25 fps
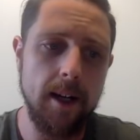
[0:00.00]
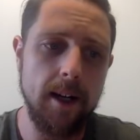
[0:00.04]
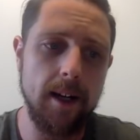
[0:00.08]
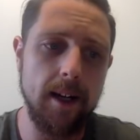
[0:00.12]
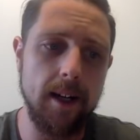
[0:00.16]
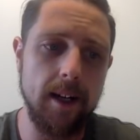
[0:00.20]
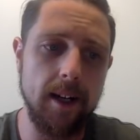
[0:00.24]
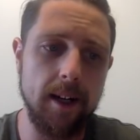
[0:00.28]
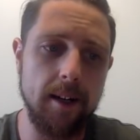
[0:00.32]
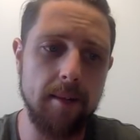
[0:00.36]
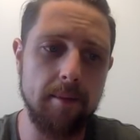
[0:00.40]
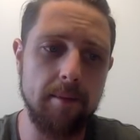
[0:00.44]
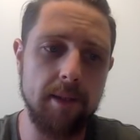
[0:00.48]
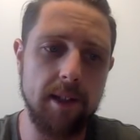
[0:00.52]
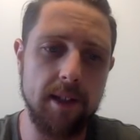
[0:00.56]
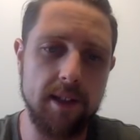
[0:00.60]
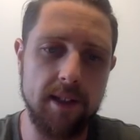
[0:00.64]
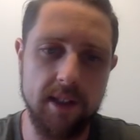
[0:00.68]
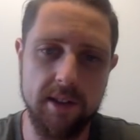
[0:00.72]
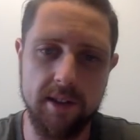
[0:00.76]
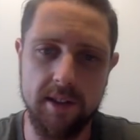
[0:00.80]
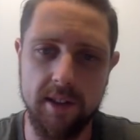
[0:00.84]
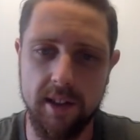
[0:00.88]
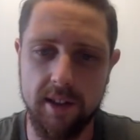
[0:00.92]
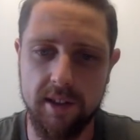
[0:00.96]
It
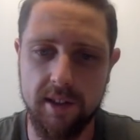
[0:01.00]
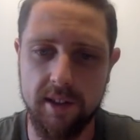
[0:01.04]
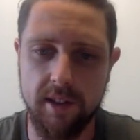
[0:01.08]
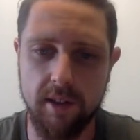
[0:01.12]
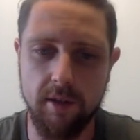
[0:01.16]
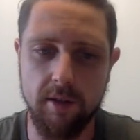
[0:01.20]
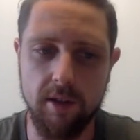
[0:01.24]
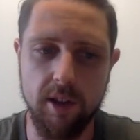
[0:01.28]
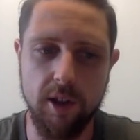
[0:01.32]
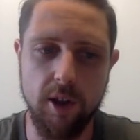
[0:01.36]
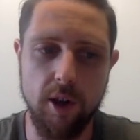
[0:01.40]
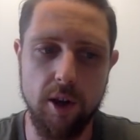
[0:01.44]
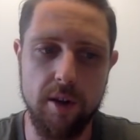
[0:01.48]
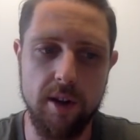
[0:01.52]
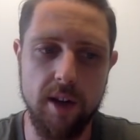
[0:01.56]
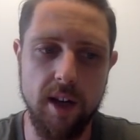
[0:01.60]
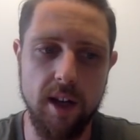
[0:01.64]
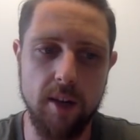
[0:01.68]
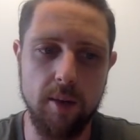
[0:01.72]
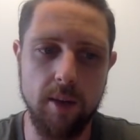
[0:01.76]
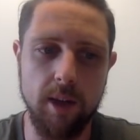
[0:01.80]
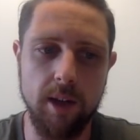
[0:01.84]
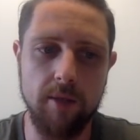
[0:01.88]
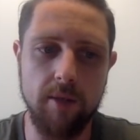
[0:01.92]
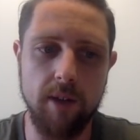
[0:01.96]
doesn't necessarily go the
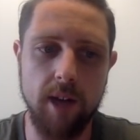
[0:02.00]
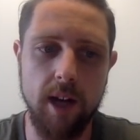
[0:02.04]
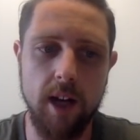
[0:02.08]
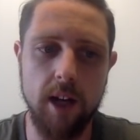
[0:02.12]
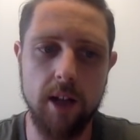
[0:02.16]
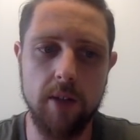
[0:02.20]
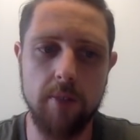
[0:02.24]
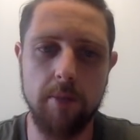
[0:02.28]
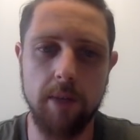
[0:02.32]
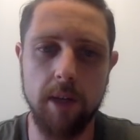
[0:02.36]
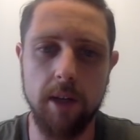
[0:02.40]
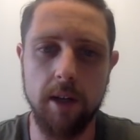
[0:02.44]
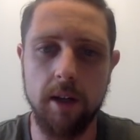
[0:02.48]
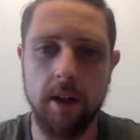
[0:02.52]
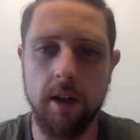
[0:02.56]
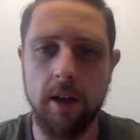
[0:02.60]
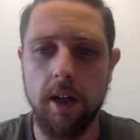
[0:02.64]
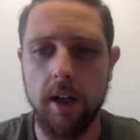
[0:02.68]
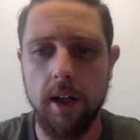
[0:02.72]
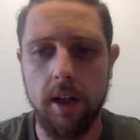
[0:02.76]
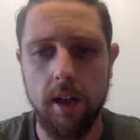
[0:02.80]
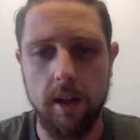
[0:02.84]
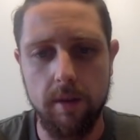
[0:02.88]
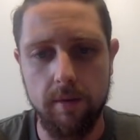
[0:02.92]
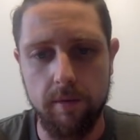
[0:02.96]
other way around, but
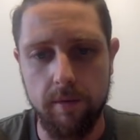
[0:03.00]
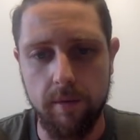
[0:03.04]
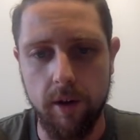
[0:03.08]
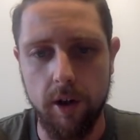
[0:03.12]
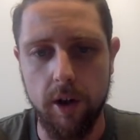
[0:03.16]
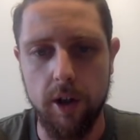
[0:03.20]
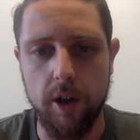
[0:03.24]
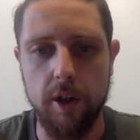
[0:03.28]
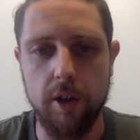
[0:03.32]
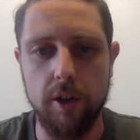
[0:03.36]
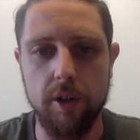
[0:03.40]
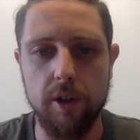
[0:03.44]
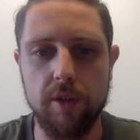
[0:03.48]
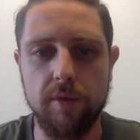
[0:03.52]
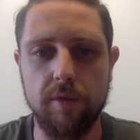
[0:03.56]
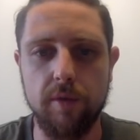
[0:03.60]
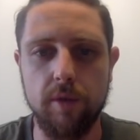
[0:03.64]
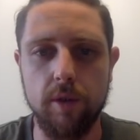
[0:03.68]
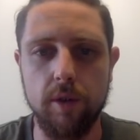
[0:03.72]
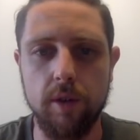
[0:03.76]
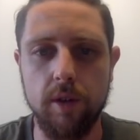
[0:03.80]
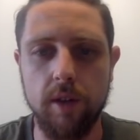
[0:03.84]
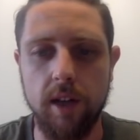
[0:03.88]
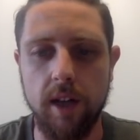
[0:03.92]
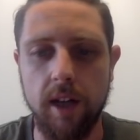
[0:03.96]
very
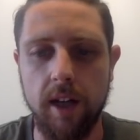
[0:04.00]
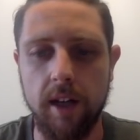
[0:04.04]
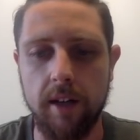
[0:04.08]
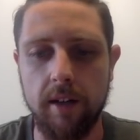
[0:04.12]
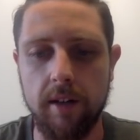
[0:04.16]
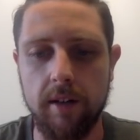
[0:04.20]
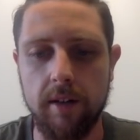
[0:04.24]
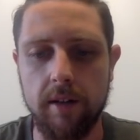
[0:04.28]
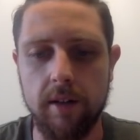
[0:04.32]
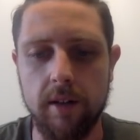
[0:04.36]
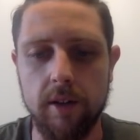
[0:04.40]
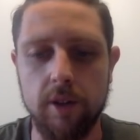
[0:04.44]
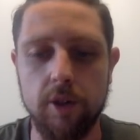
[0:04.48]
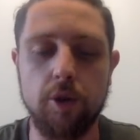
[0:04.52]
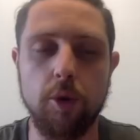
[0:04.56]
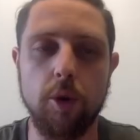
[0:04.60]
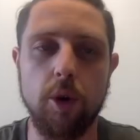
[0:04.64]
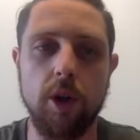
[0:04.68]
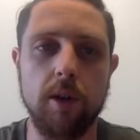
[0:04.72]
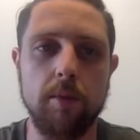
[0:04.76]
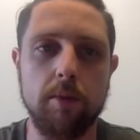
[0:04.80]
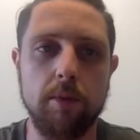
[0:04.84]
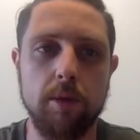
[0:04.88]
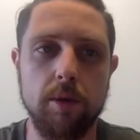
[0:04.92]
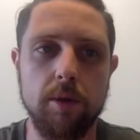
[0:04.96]
useful and
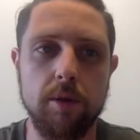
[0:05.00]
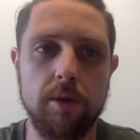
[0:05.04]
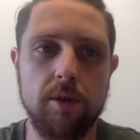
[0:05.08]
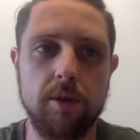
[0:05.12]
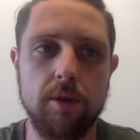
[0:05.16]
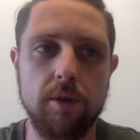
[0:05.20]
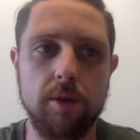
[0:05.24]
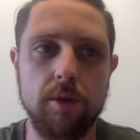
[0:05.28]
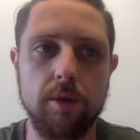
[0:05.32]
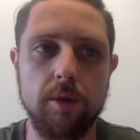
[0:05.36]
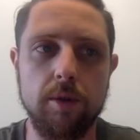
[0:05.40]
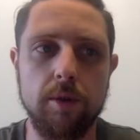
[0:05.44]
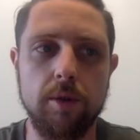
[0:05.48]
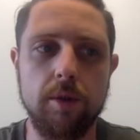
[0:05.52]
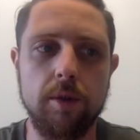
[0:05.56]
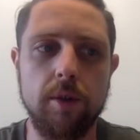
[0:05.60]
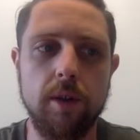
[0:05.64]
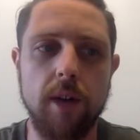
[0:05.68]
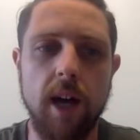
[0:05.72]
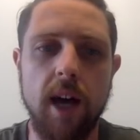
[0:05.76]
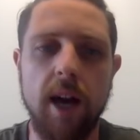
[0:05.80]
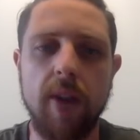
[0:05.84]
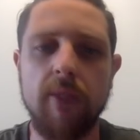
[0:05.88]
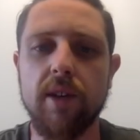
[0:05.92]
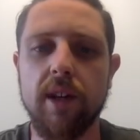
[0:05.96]
enjoyable to
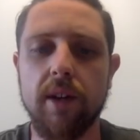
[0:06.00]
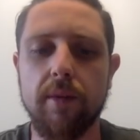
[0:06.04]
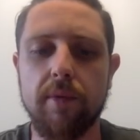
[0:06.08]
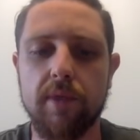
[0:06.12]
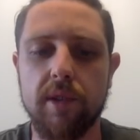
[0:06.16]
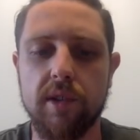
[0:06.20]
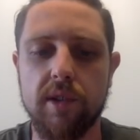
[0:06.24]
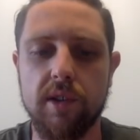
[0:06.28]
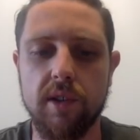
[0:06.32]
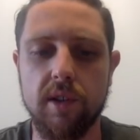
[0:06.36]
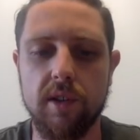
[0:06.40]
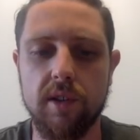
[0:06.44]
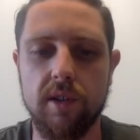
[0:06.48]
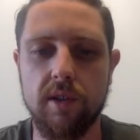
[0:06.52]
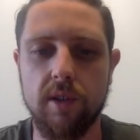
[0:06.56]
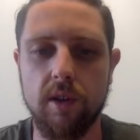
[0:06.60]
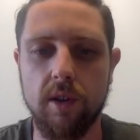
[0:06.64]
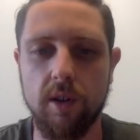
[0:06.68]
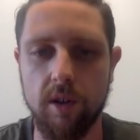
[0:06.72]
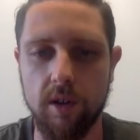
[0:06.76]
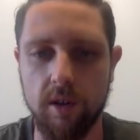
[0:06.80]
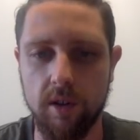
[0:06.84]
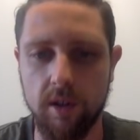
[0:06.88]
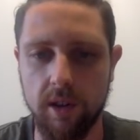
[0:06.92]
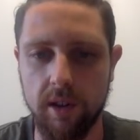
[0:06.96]
have an emphasis
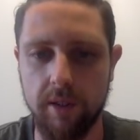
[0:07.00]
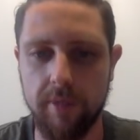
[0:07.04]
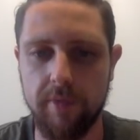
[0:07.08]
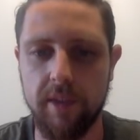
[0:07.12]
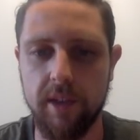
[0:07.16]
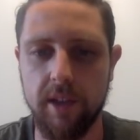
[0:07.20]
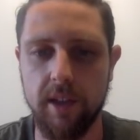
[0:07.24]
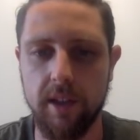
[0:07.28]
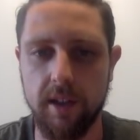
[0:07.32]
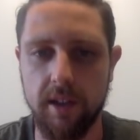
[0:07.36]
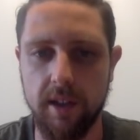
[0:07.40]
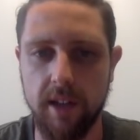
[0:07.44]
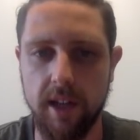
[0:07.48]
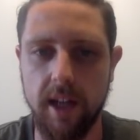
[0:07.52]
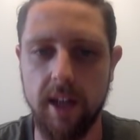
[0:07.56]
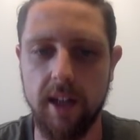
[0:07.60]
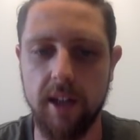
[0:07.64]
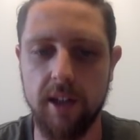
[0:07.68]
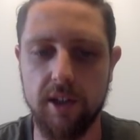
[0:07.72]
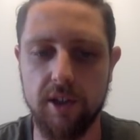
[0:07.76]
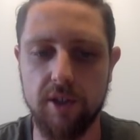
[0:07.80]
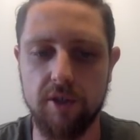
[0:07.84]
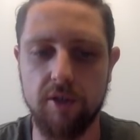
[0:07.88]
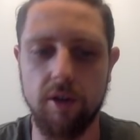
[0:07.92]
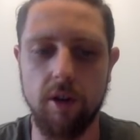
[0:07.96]
on lifting and
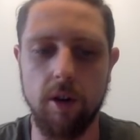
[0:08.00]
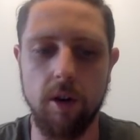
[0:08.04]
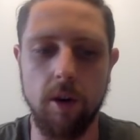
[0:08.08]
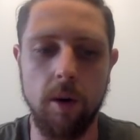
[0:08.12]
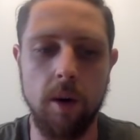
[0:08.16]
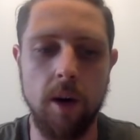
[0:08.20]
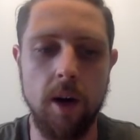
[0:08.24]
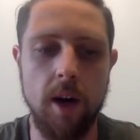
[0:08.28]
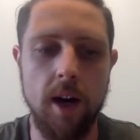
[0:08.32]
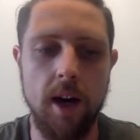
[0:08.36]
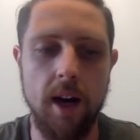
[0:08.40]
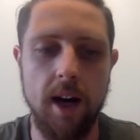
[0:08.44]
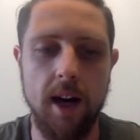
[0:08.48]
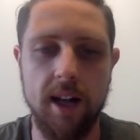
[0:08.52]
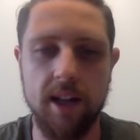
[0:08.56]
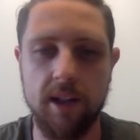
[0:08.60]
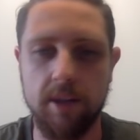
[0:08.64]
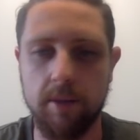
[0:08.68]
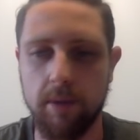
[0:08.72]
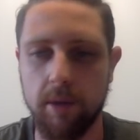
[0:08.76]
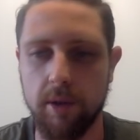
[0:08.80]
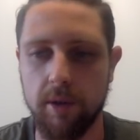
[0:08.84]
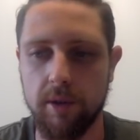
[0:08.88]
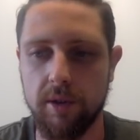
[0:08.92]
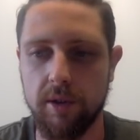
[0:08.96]
getting strong as
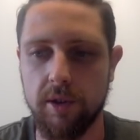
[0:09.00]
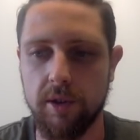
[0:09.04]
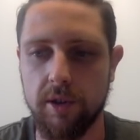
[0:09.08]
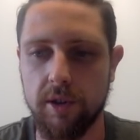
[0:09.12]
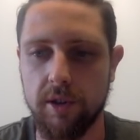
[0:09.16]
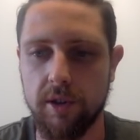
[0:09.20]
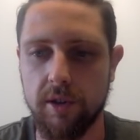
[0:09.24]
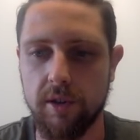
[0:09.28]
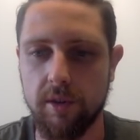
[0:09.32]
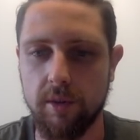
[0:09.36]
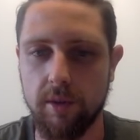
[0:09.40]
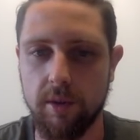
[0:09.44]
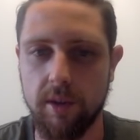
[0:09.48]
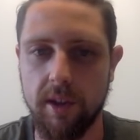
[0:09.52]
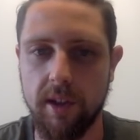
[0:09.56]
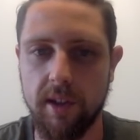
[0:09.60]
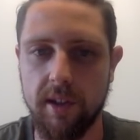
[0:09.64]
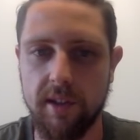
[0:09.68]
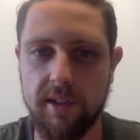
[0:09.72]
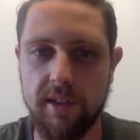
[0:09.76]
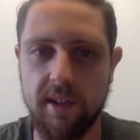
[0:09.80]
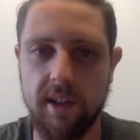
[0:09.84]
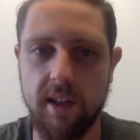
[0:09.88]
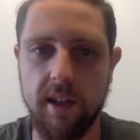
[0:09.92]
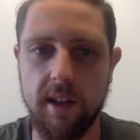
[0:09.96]
opposed to just looking
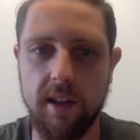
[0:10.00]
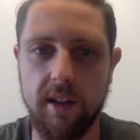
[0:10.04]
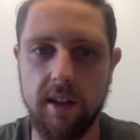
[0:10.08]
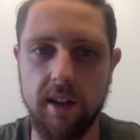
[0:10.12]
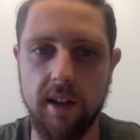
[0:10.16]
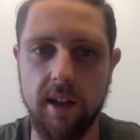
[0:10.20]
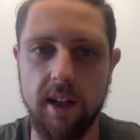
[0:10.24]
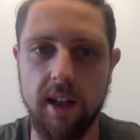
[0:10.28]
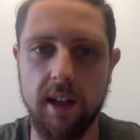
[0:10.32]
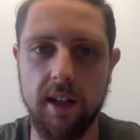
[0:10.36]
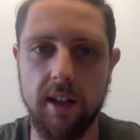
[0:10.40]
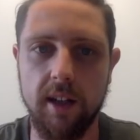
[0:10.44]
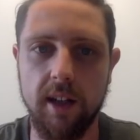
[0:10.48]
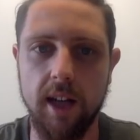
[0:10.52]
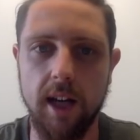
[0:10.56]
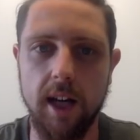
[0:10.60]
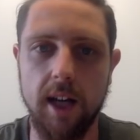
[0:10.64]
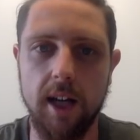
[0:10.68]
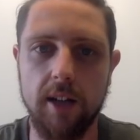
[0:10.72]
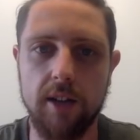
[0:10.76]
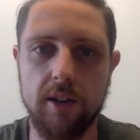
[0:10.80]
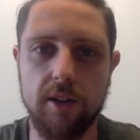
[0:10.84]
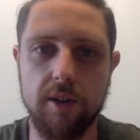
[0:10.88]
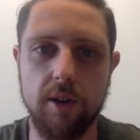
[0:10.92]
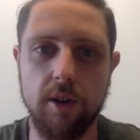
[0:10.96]
aesthetic and getting
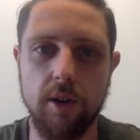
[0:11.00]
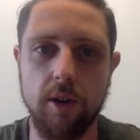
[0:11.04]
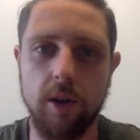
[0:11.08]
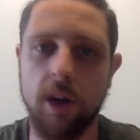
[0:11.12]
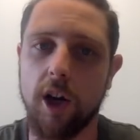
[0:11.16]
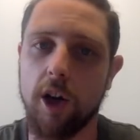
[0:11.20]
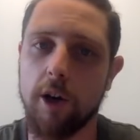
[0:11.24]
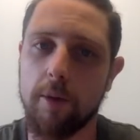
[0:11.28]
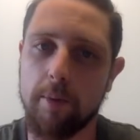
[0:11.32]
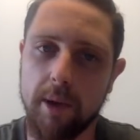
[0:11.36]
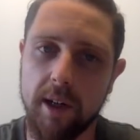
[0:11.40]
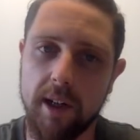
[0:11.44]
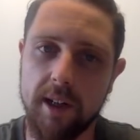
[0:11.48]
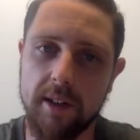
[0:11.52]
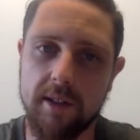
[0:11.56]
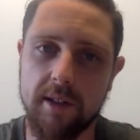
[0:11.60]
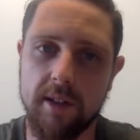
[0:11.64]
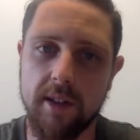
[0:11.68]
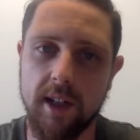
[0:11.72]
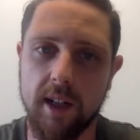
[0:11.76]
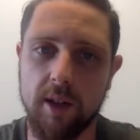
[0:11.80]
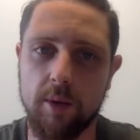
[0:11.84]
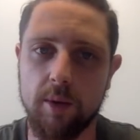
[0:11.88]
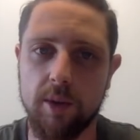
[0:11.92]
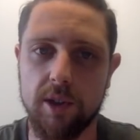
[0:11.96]
large. So I hope I answered
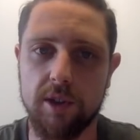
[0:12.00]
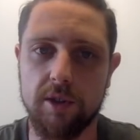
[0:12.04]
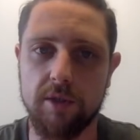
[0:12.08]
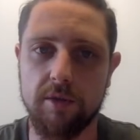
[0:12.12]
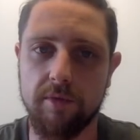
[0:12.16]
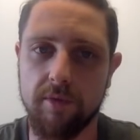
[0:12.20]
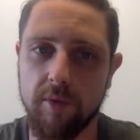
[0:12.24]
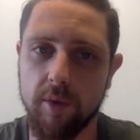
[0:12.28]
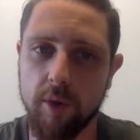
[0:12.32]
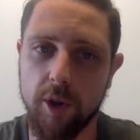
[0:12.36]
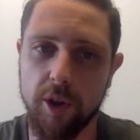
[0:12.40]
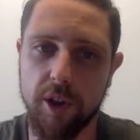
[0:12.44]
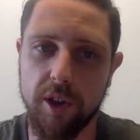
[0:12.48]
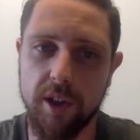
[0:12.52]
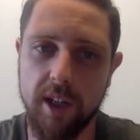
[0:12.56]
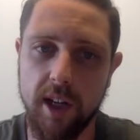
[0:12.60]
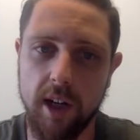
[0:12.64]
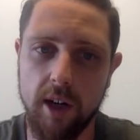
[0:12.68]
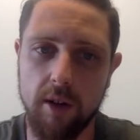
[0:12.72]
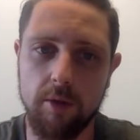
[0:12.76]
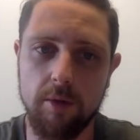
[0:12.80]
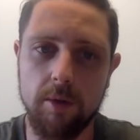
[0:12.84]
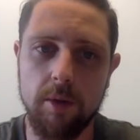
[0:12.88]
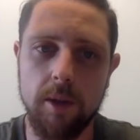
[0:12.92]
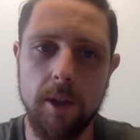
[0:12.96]
that question for you,
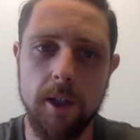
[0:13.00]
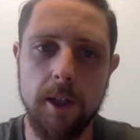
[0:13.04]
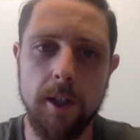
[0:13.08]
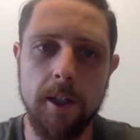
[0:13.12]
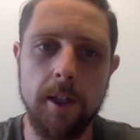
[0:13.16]
Carol.